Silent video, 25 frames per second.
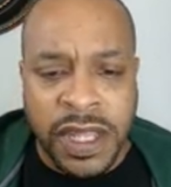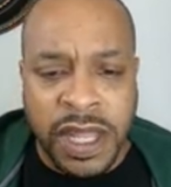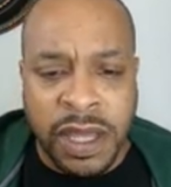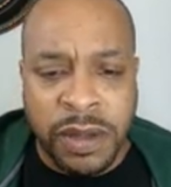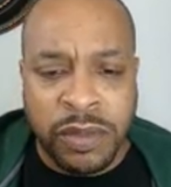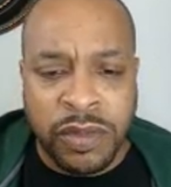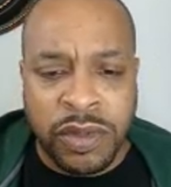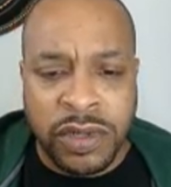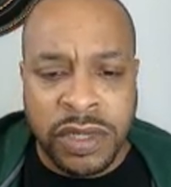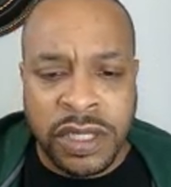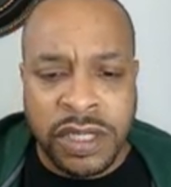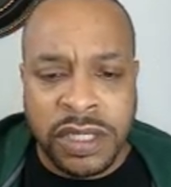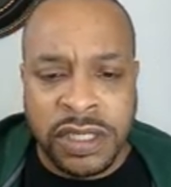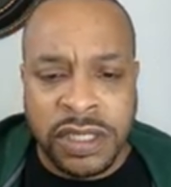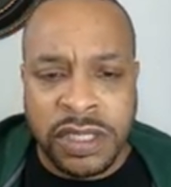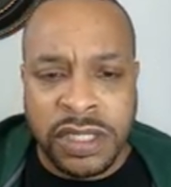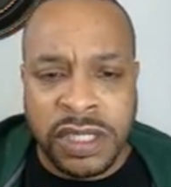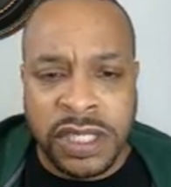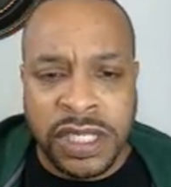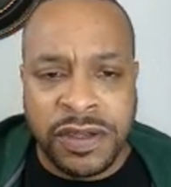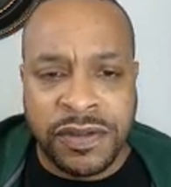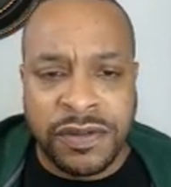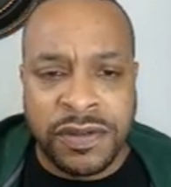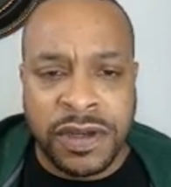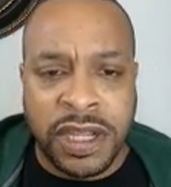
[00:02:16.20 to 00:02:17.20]
Now I'm going to
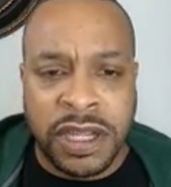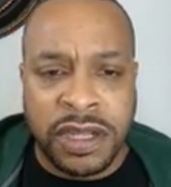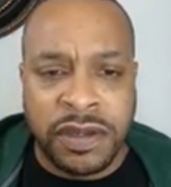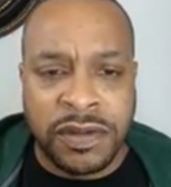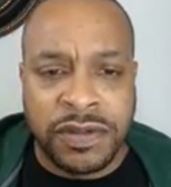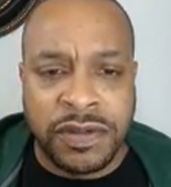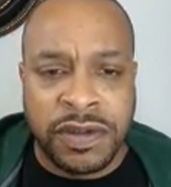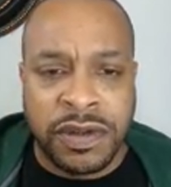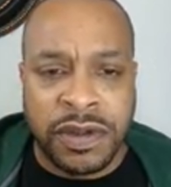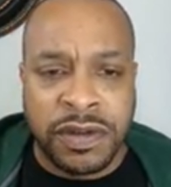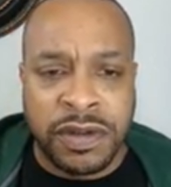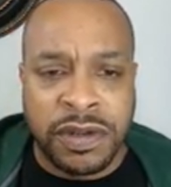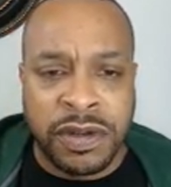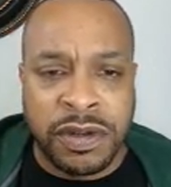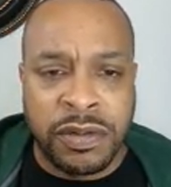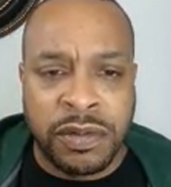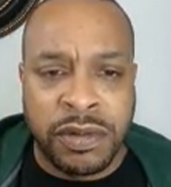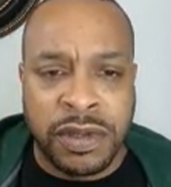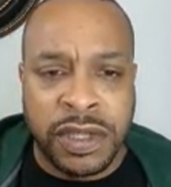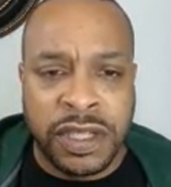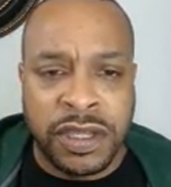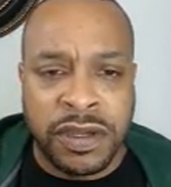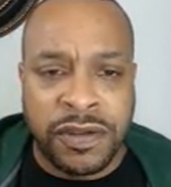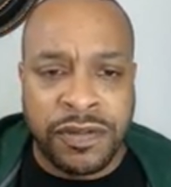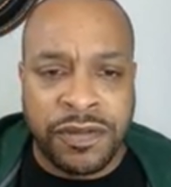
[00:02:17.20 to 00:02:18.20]
delete. Now,
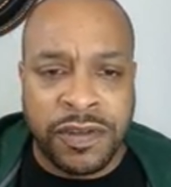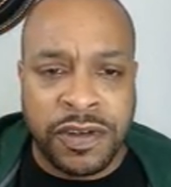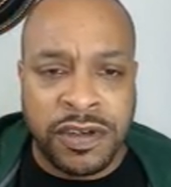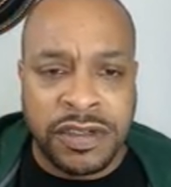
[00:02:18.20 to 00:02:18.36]
the